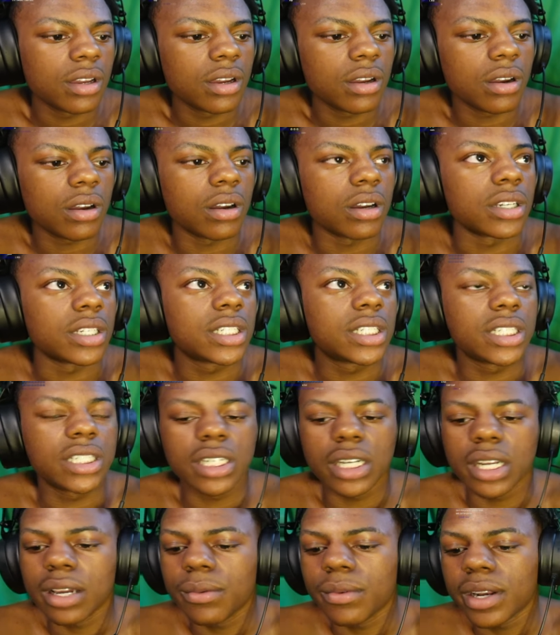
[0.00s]
Oh,
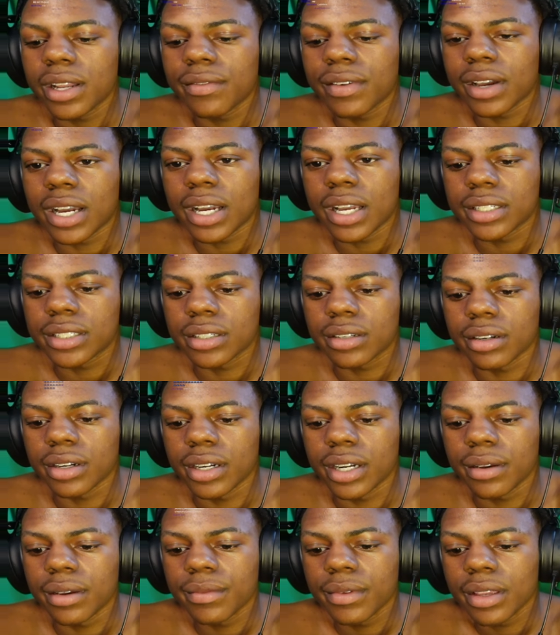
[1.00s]
shit. I won't even hide
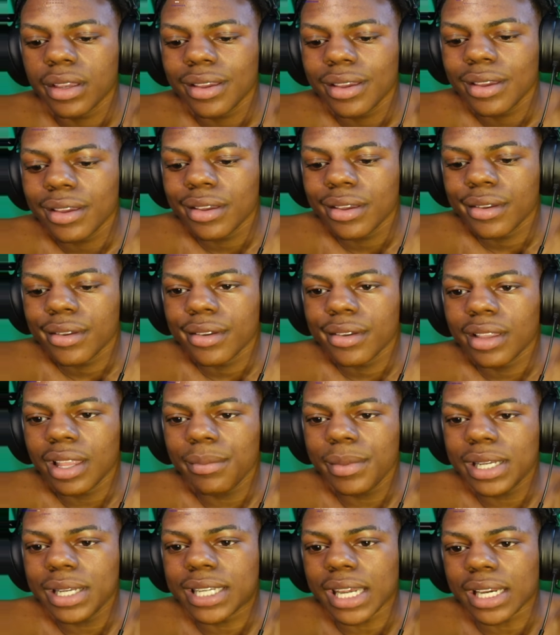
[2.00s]
screen. Let
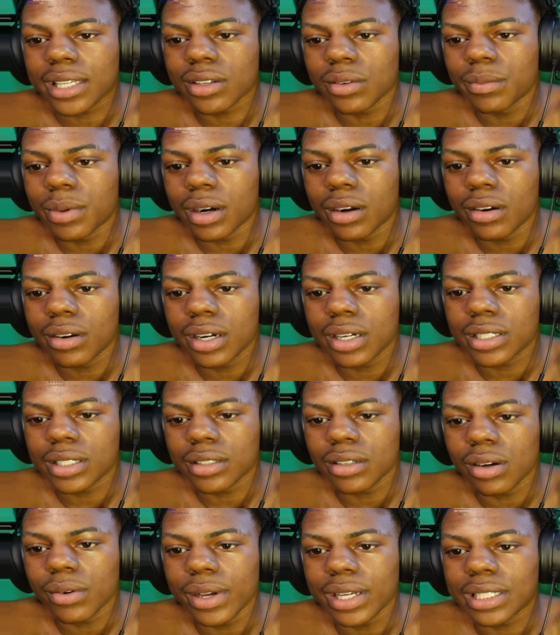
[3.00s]
me take some, bro. There's
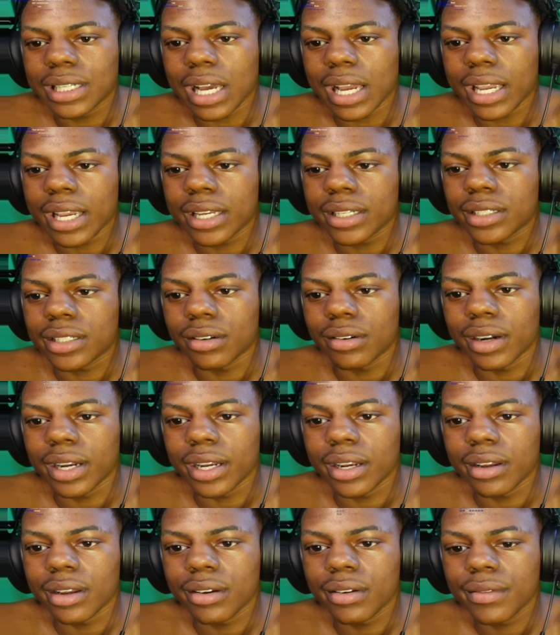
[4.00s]
no way he's not answering right
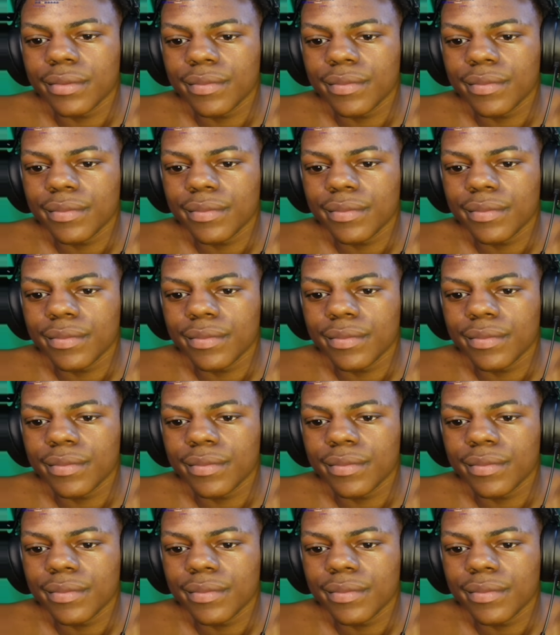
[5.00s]
now.